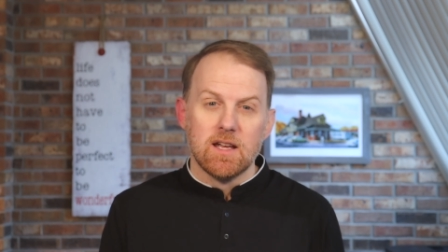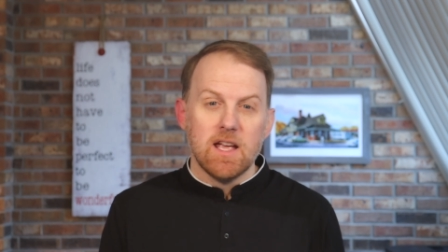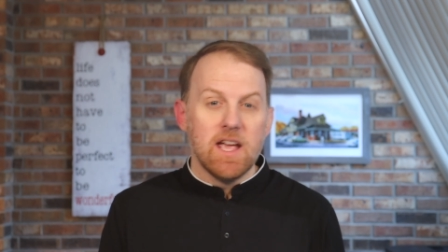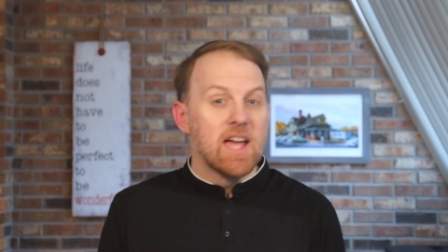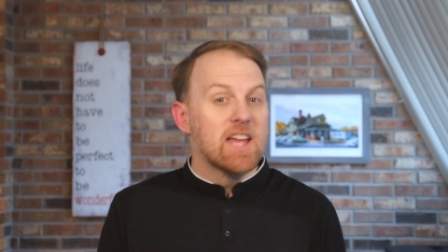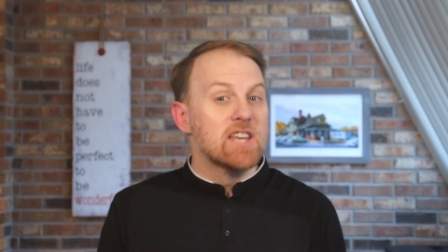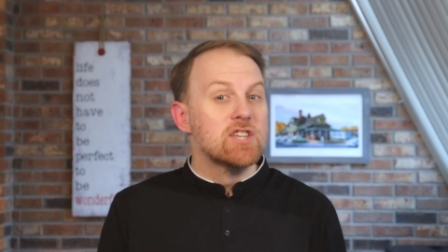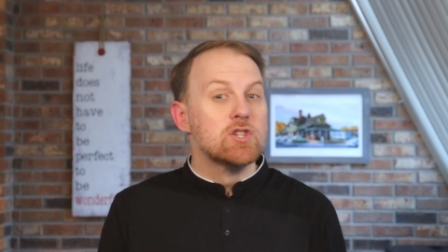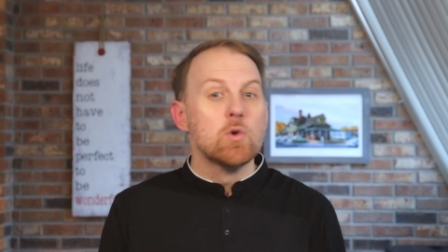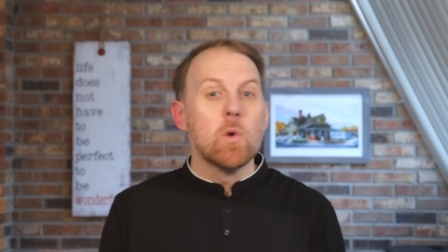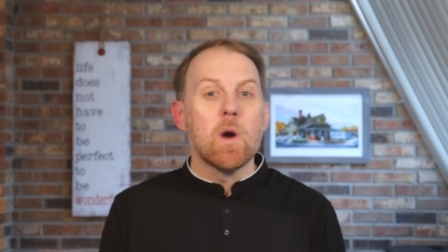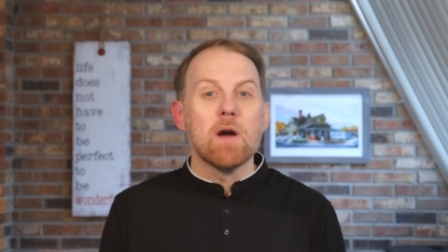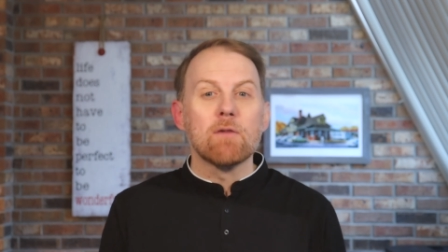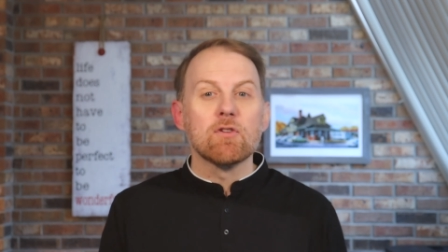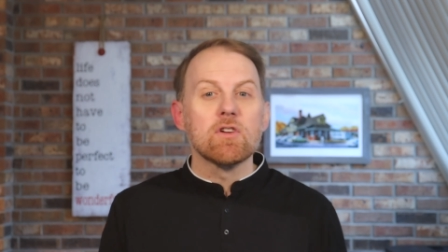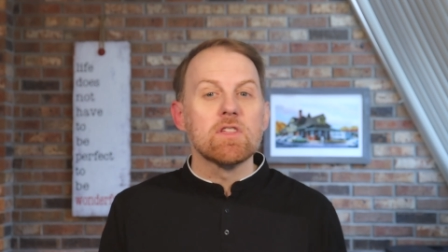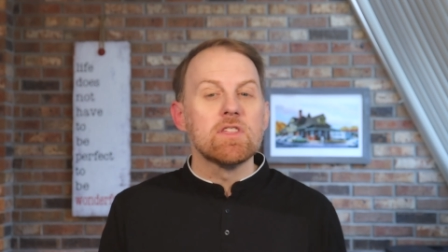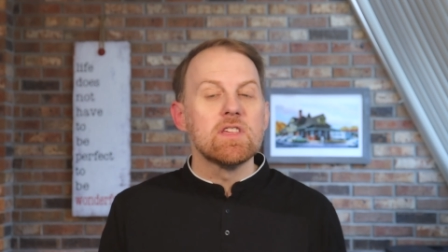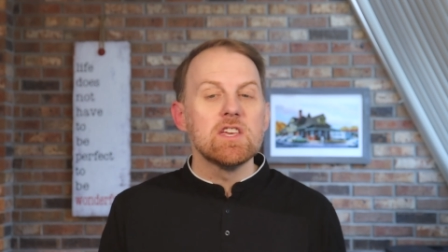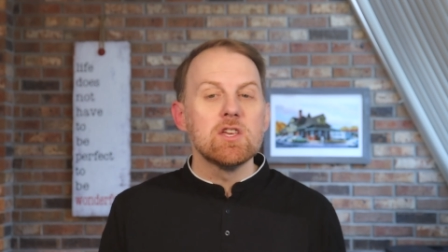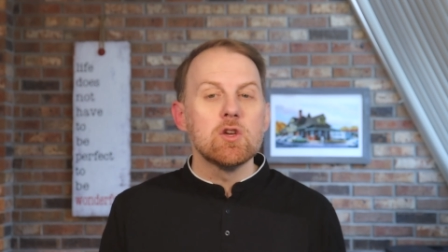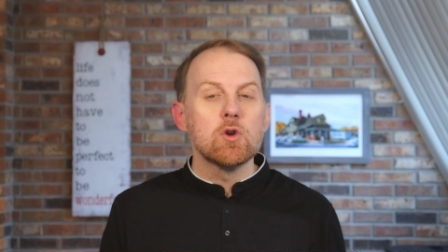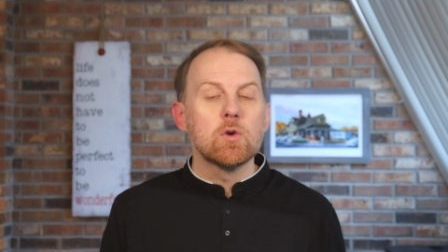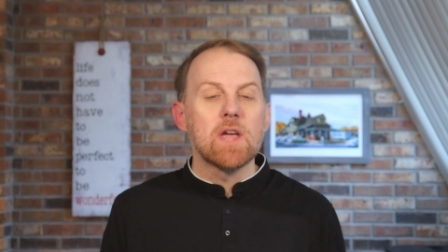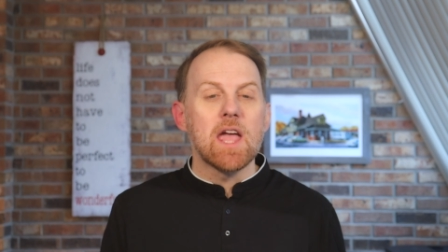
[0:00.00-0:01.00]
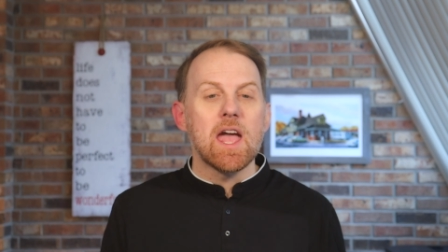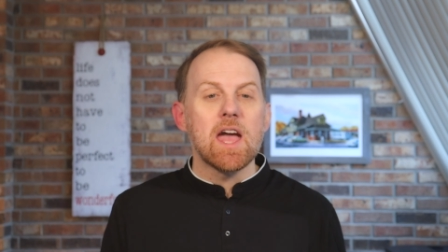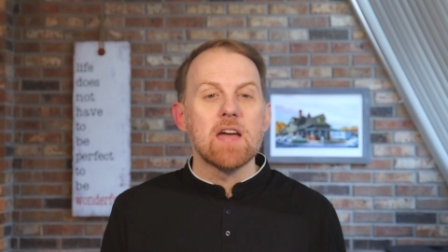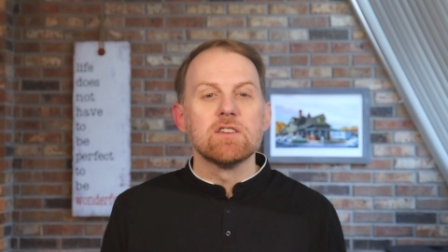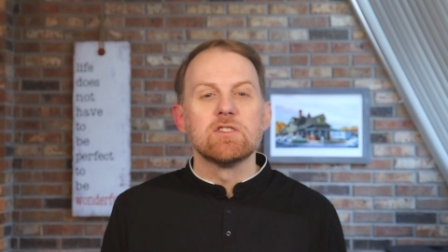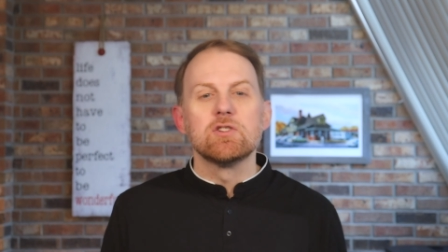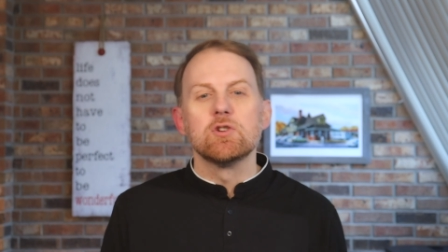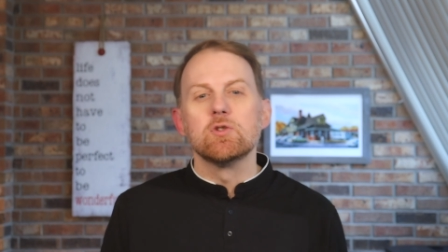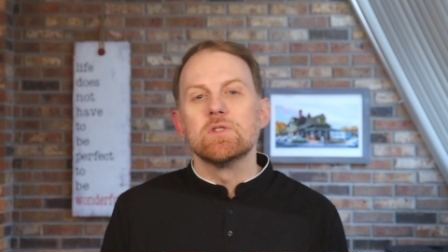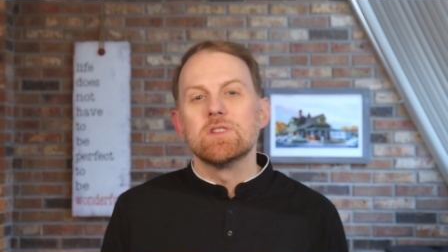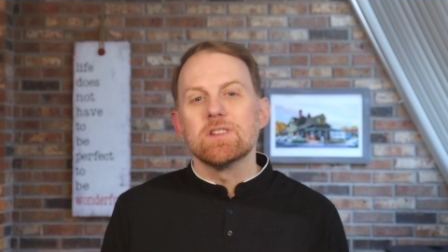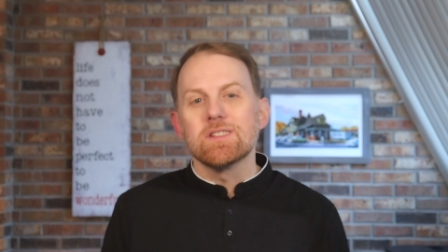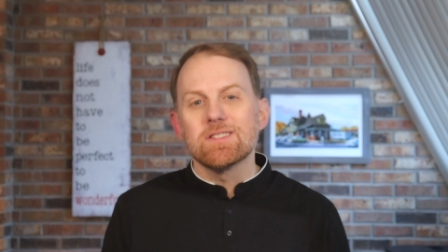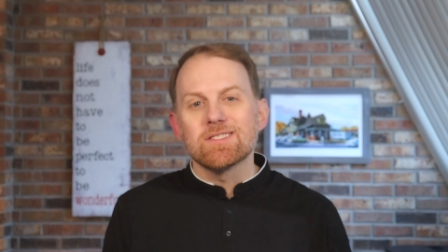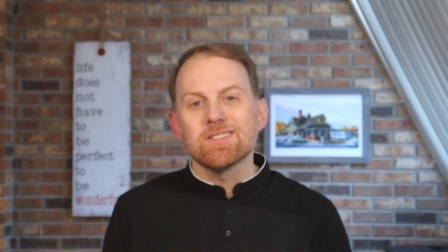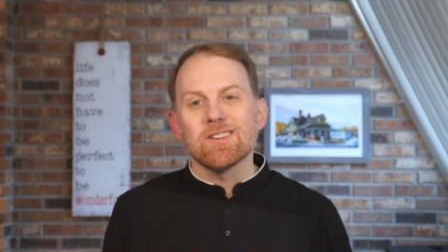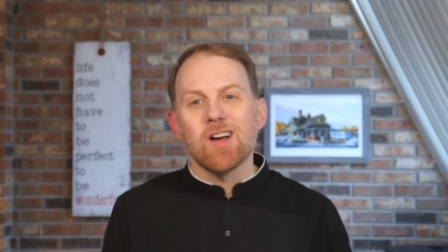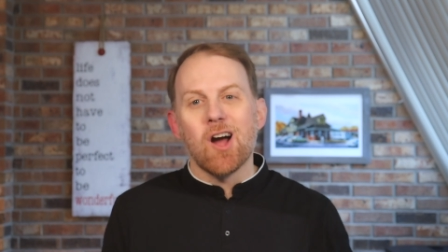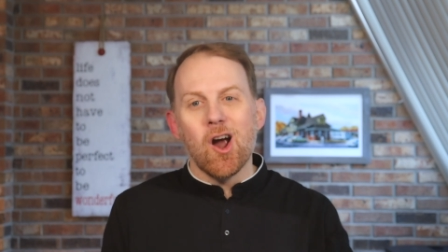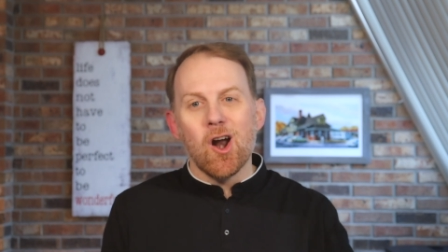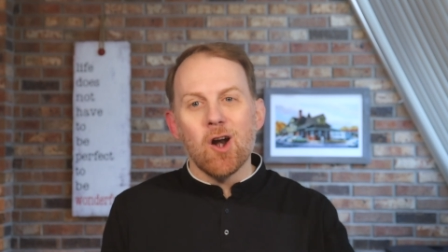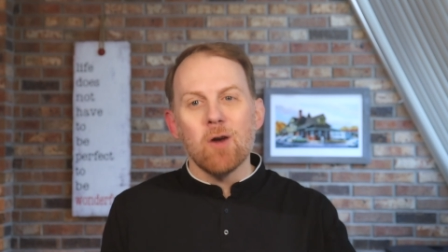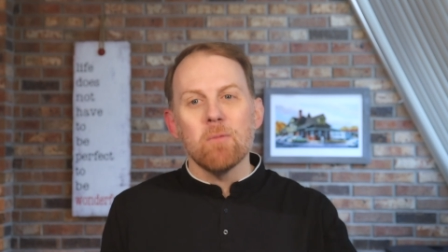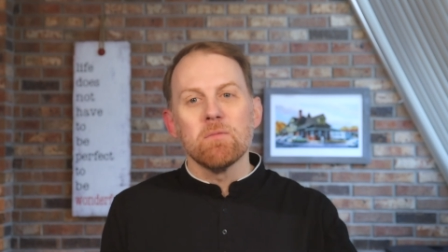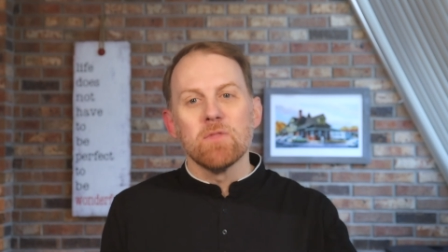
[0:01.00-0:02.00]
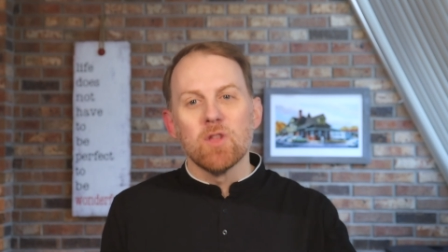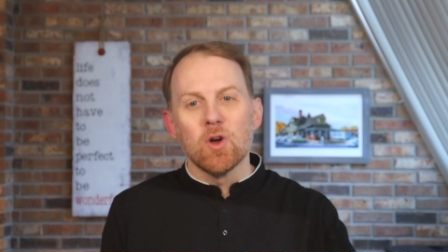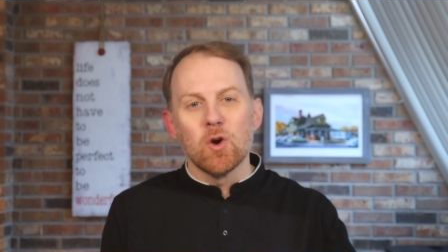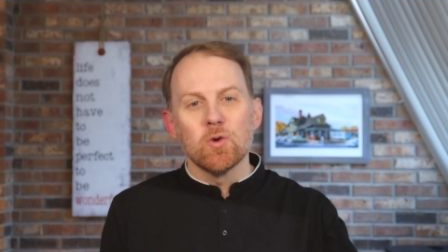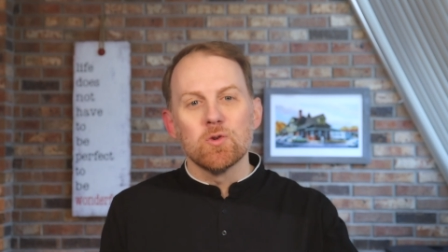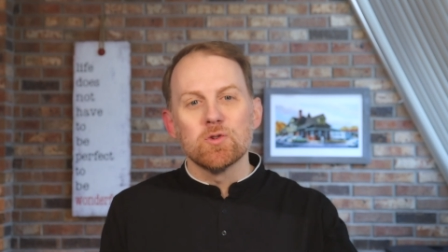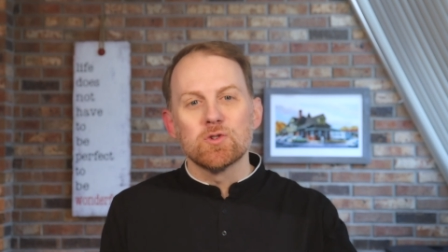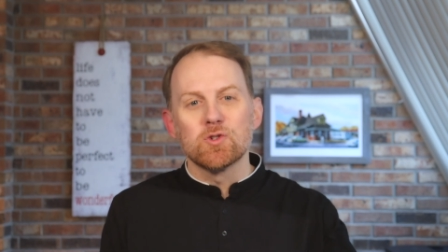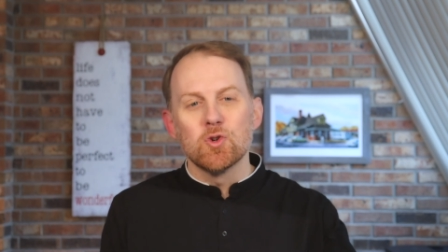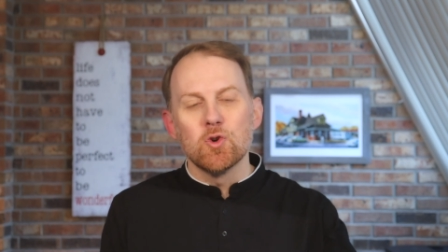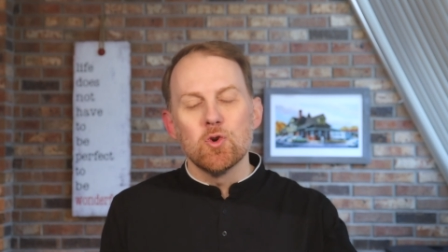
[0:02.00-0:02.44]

and do everything you can to disarm those